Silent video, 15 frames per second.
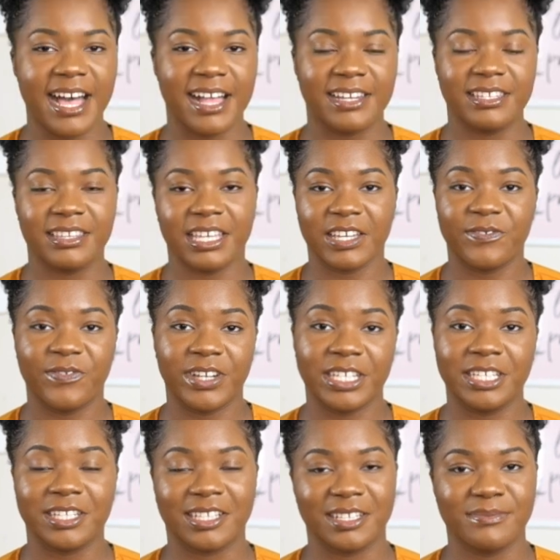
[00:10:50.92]
Add in like
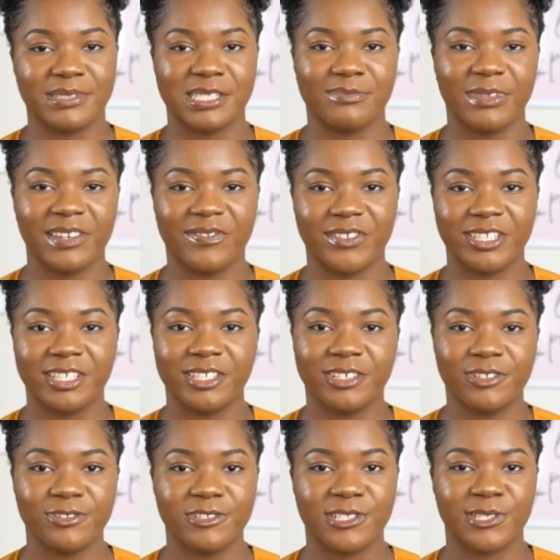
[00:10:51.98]
funny clips to my
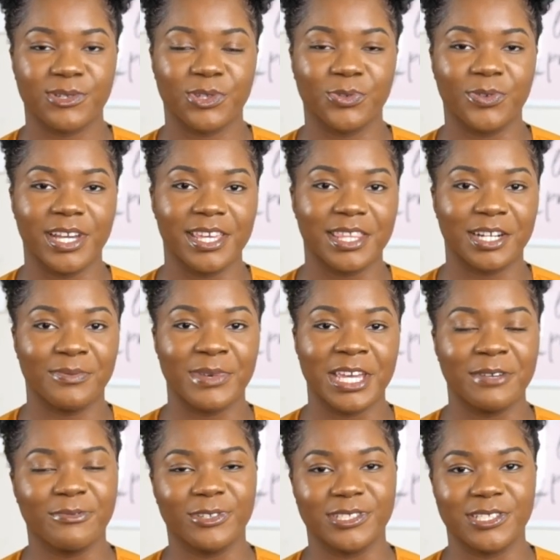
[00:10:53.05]
videos, so the way that I'm
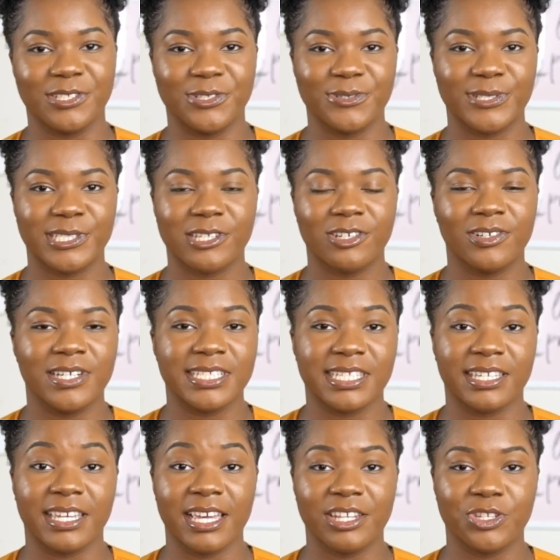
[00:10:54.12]
able to do so is
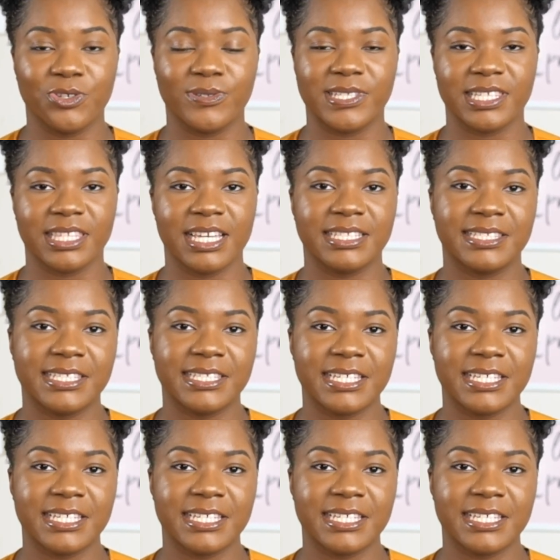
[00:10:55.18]
again using that.